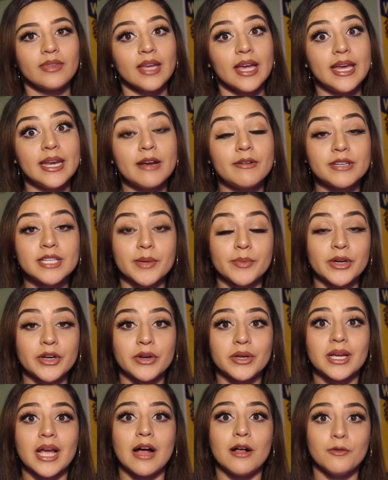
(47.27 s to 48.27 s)
and every time we
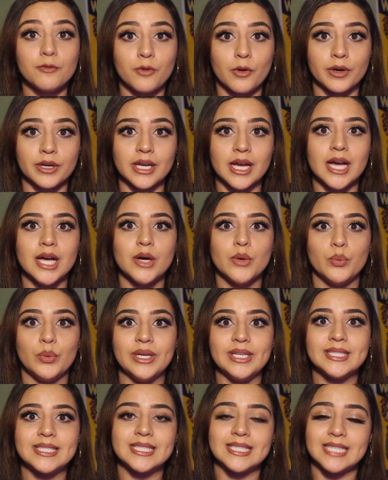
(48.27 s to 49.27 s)
go to California
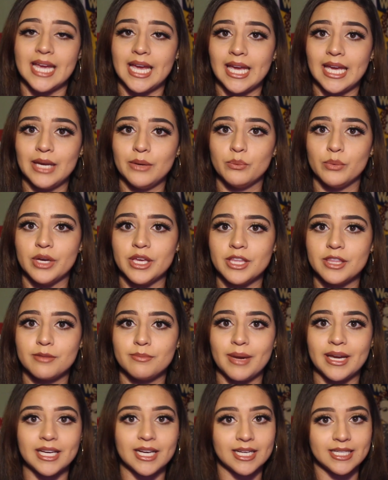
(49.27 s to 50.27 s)
we stay with
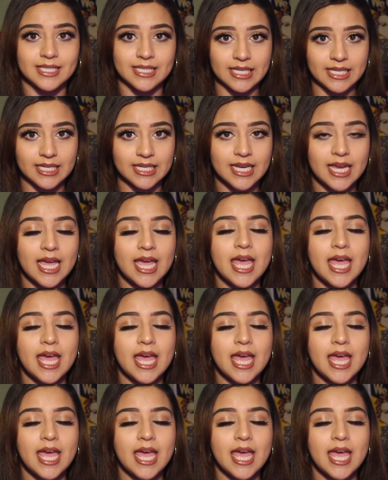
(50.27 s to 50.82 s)
my cousin,